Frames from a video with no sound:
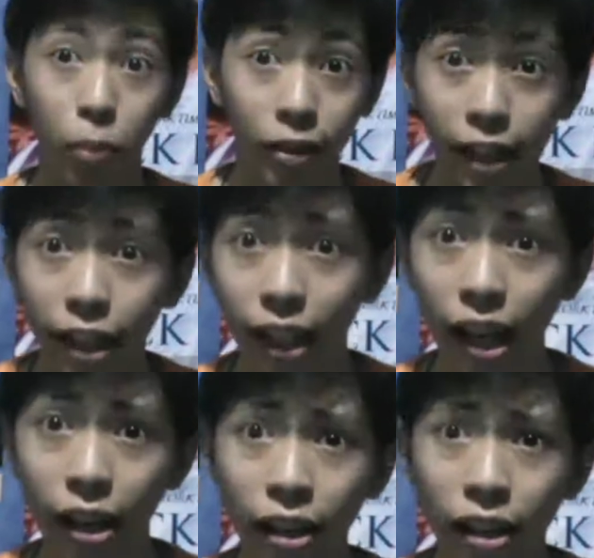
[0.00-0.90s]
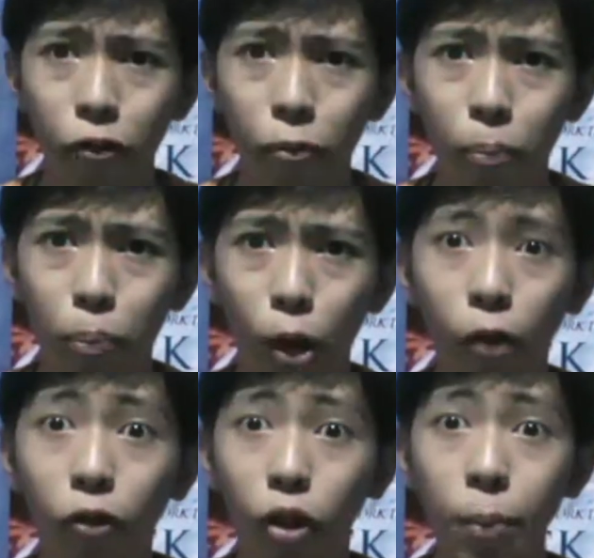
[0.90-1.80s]
But then again, if Blood
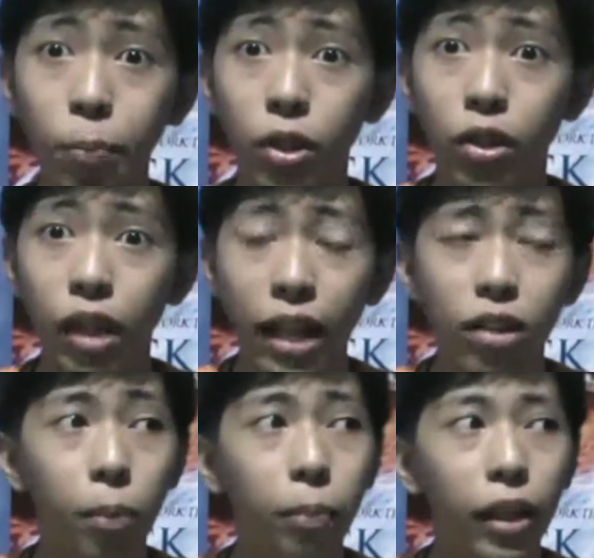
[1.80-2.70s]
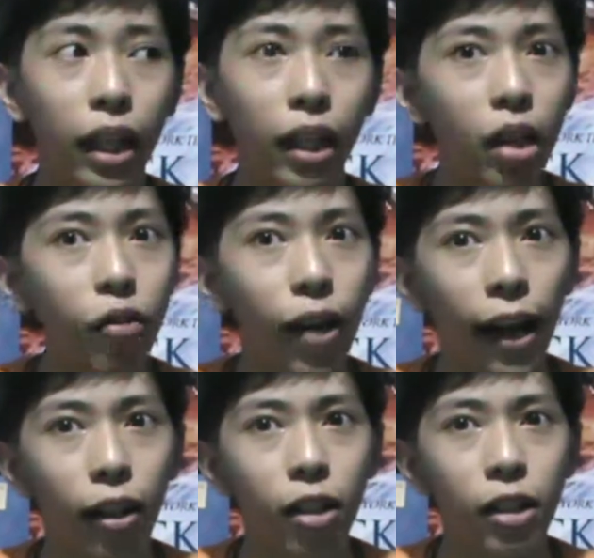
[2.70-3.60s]
of Olympus ends up in a
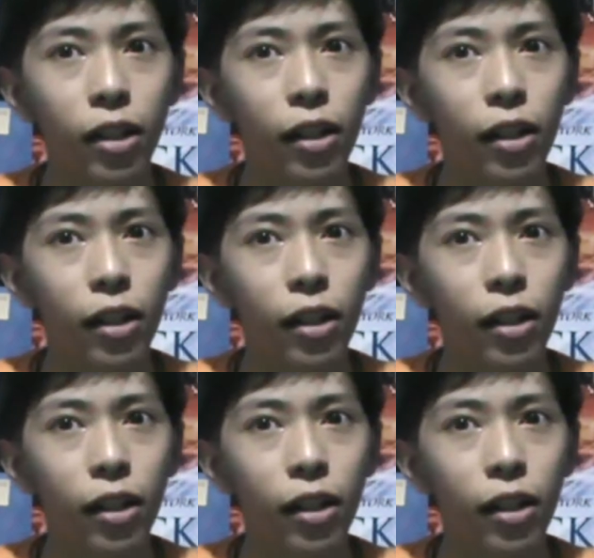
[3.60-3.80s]
cliffhanger,